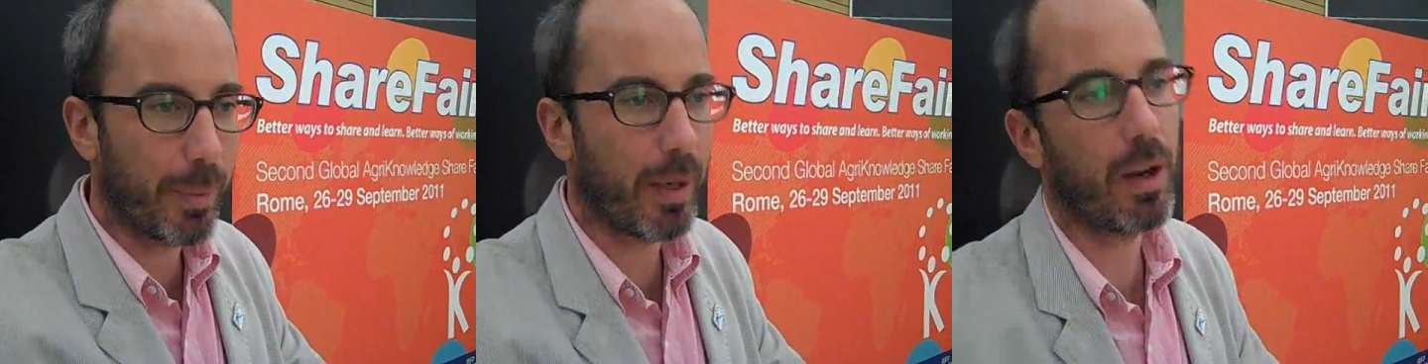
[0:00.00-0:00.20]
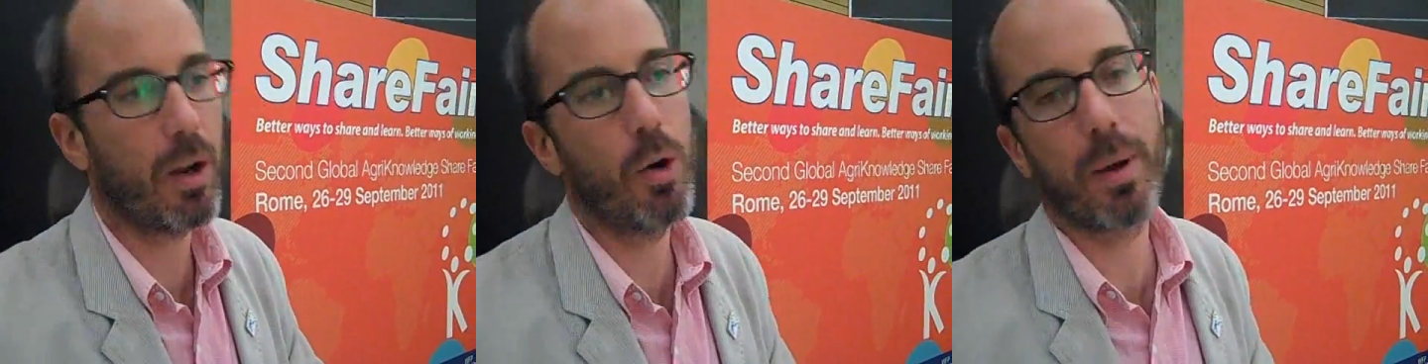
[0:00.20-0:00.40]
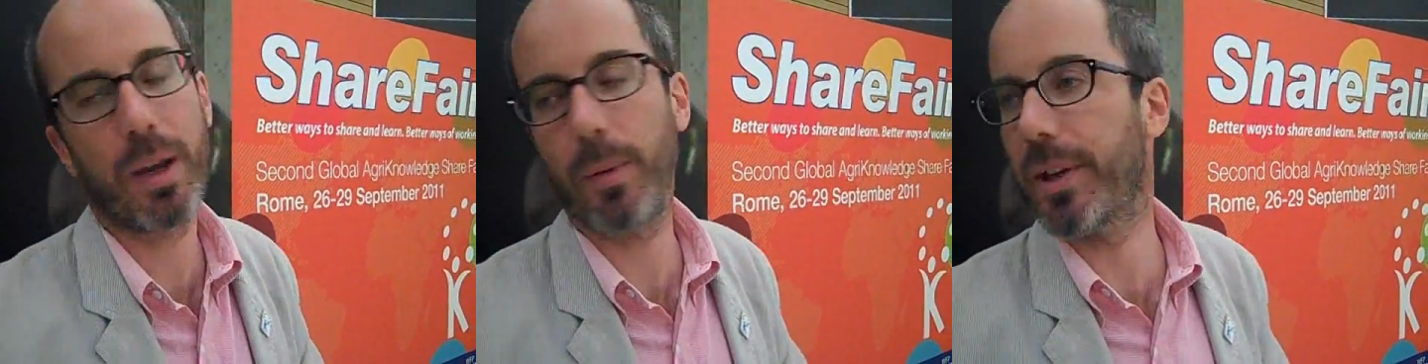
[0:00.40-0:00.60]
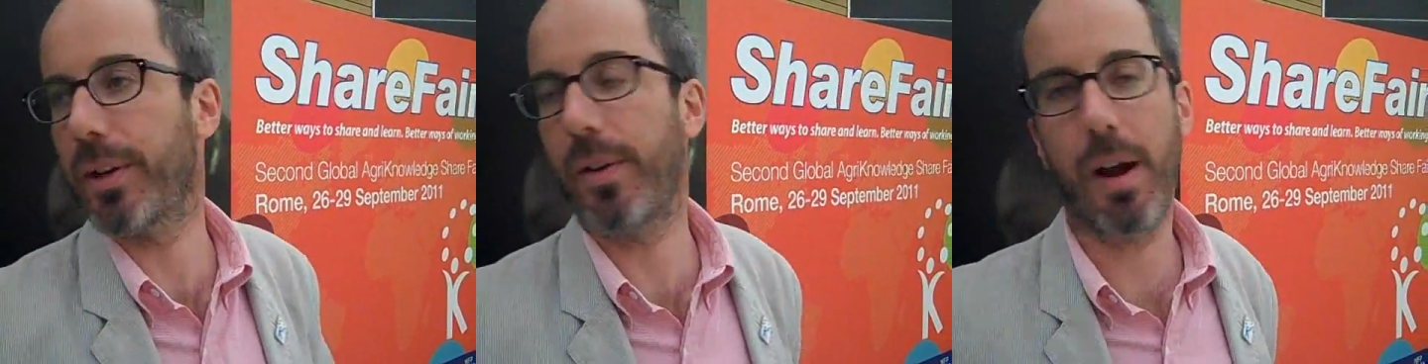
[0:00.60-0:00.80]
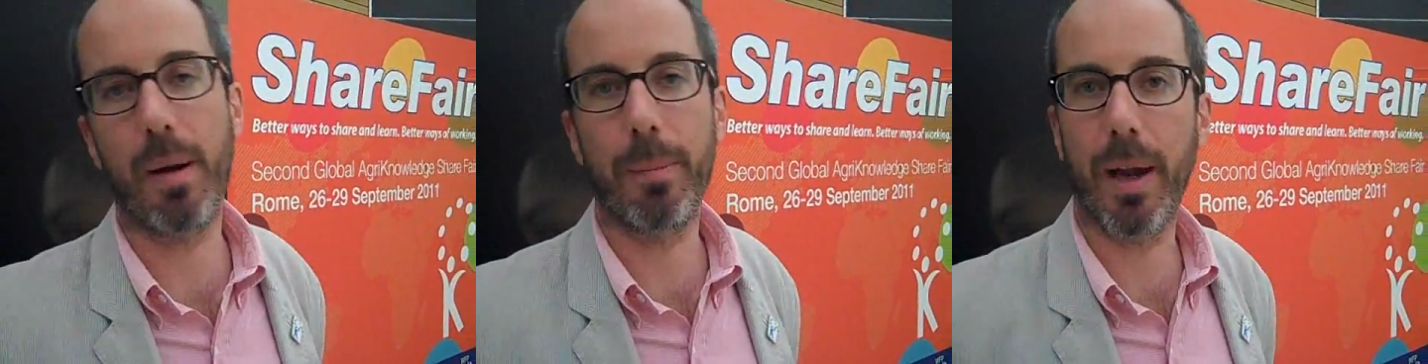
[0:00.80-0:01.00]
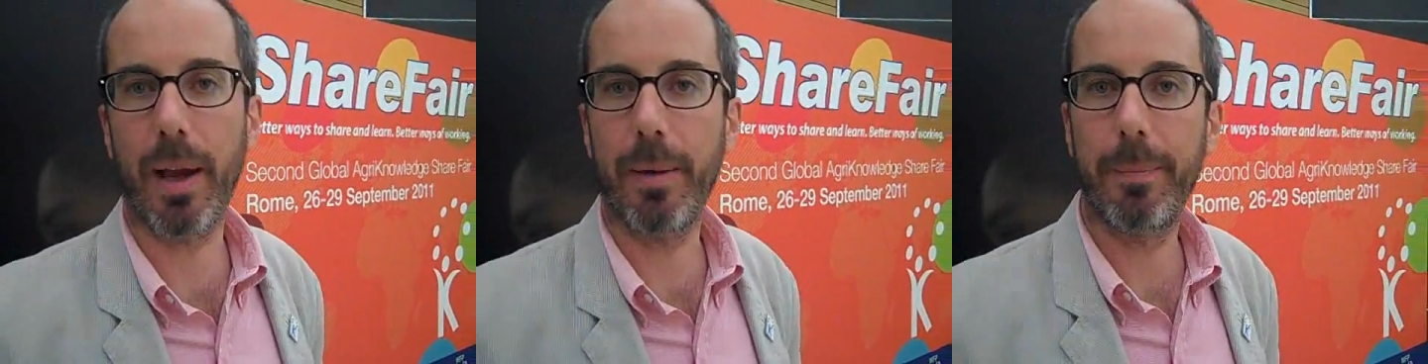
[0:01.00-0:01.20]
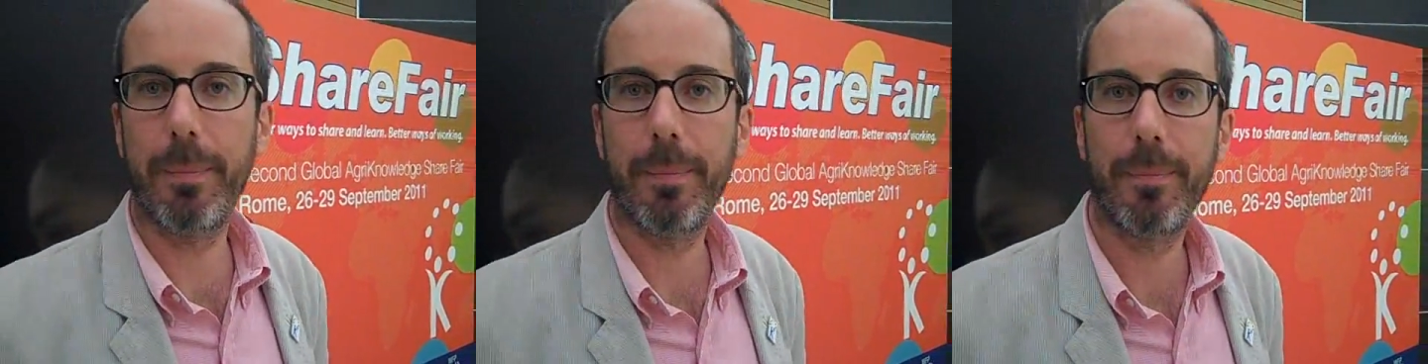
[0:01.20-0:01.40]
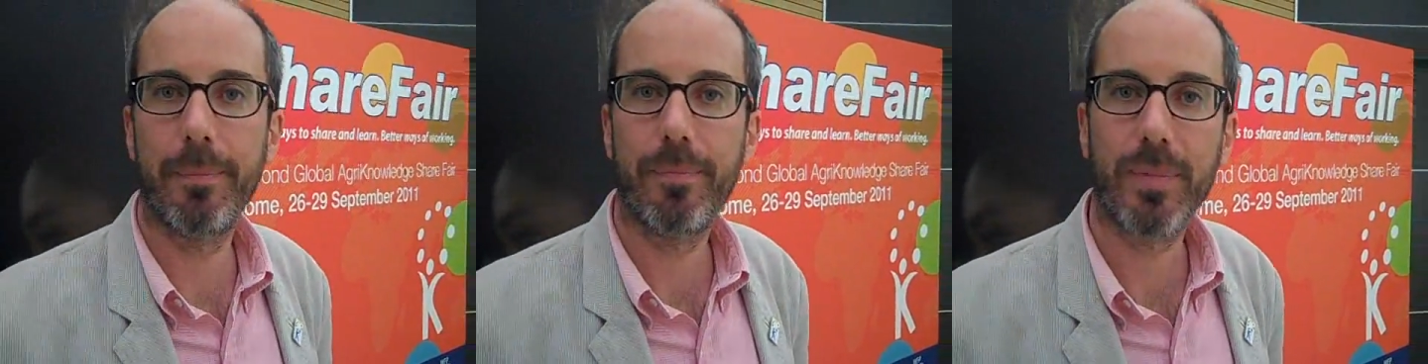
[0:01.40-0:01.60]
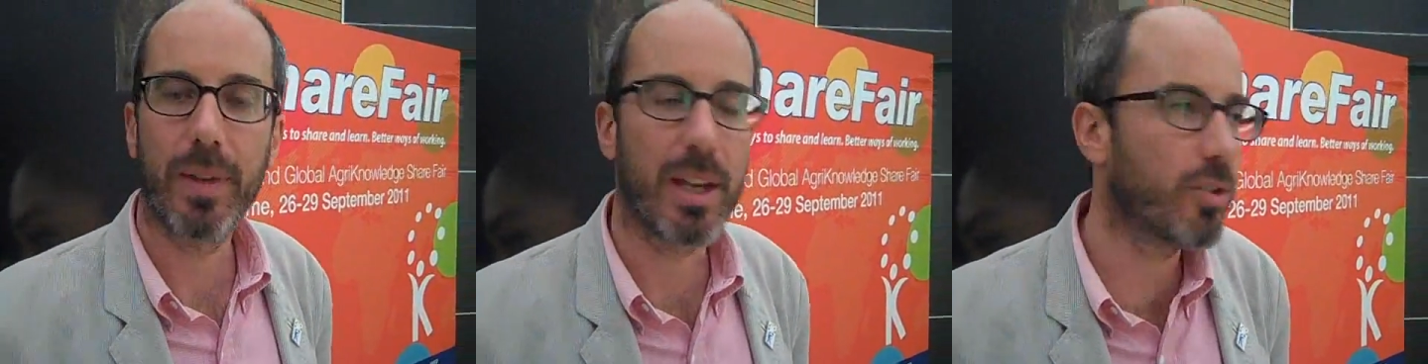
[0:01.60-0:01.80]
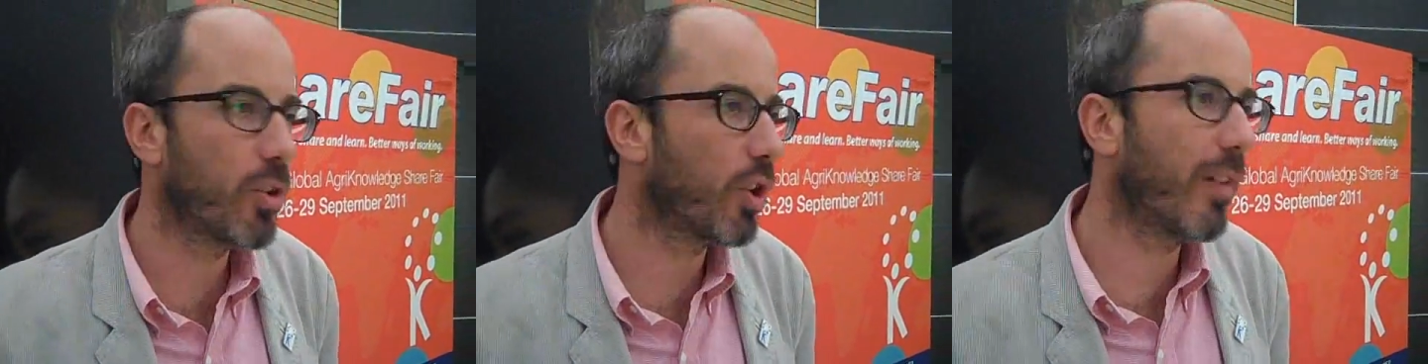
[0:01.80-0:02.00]
but oh, by the way, you can't buy it.
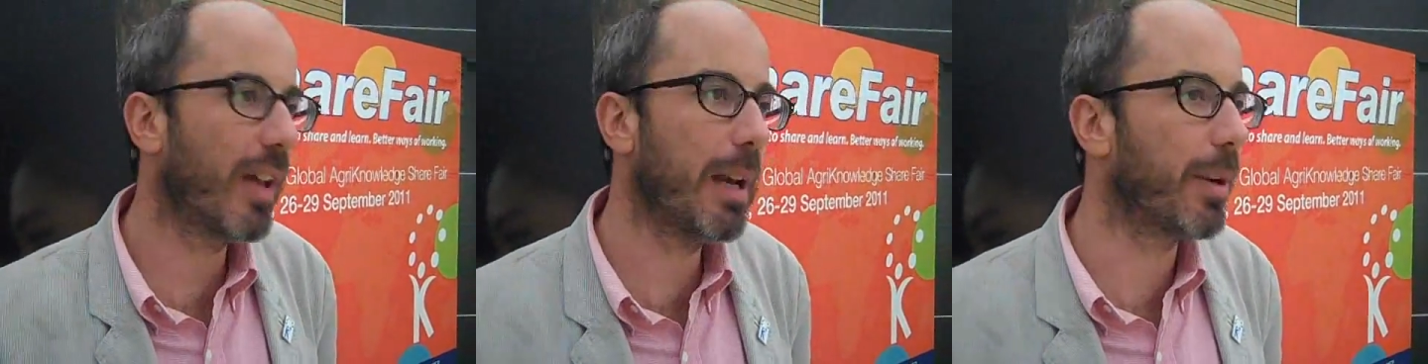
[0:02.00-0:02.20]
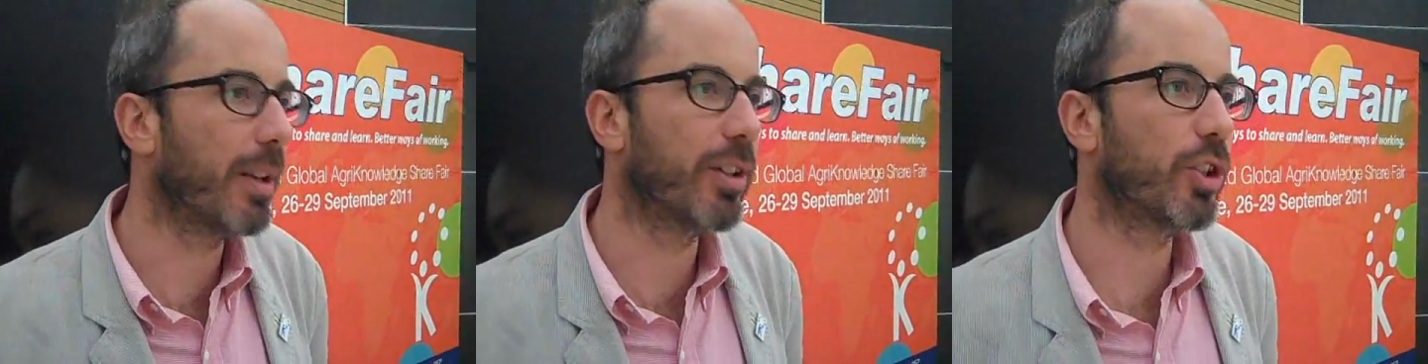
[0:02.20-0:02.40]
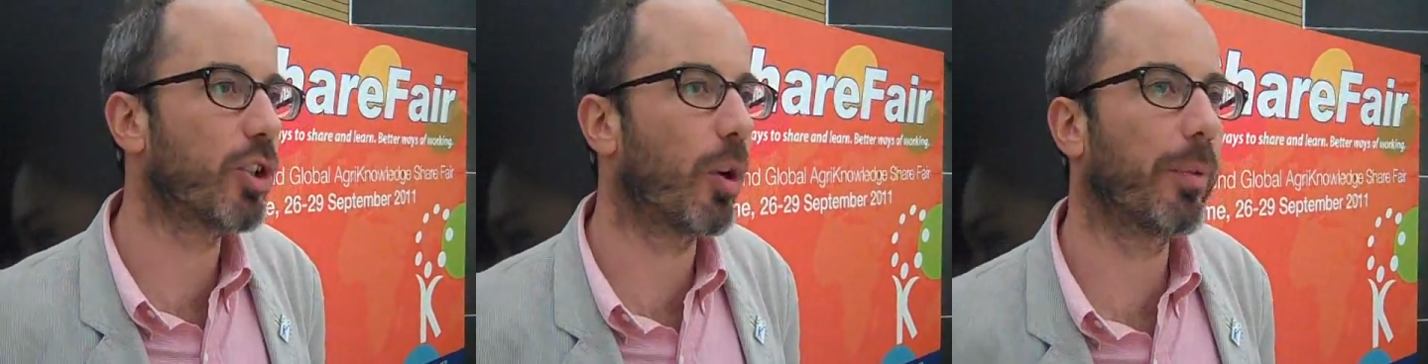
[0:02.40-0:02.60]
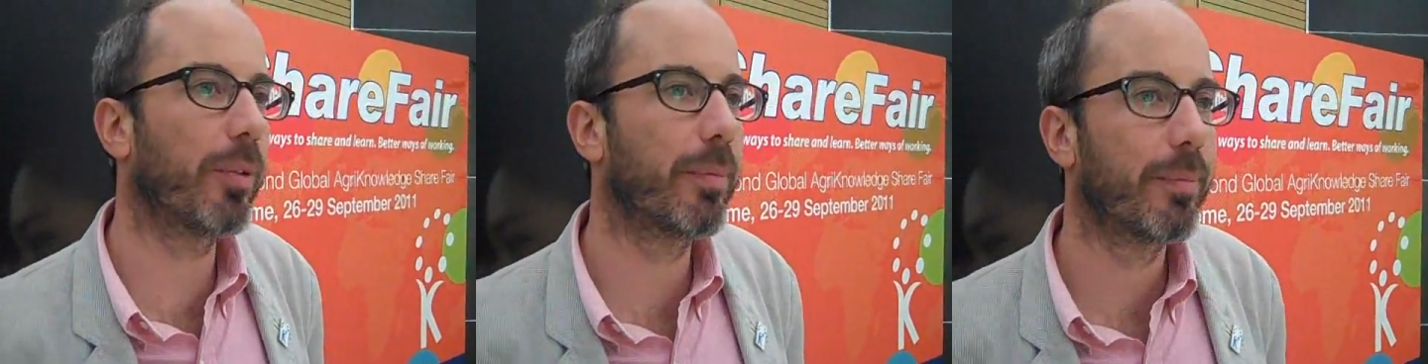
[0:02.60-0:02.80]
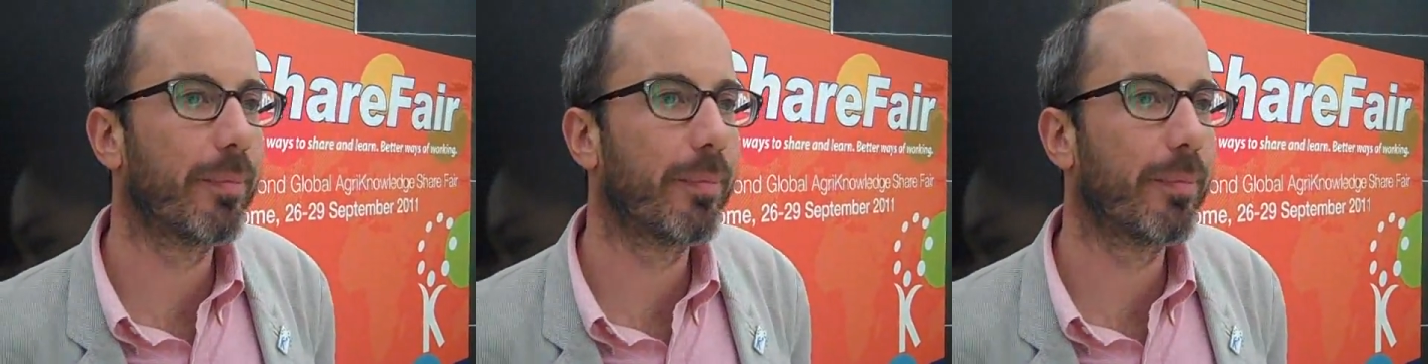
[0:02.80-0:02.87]
It's not available in the shops.